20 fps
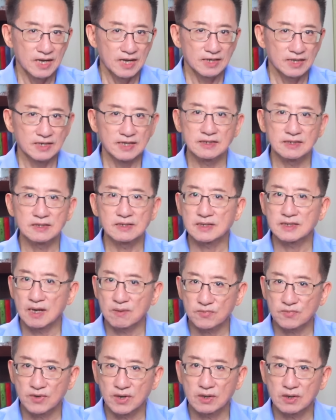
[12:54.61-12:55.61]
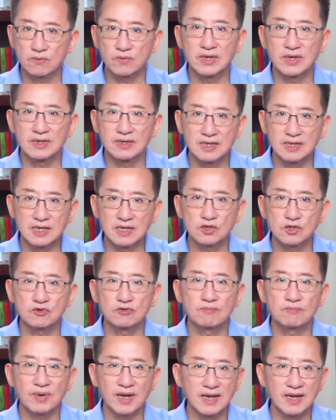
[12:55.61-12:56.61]
This is something we need
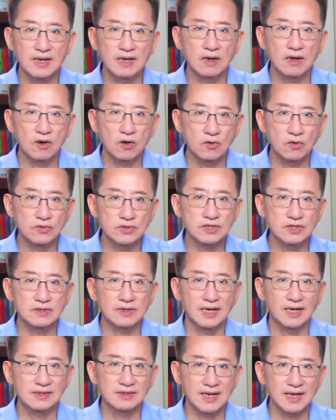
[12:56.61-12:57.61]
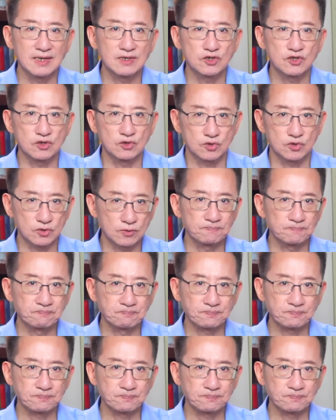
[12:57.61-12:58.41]
to pay close attention to,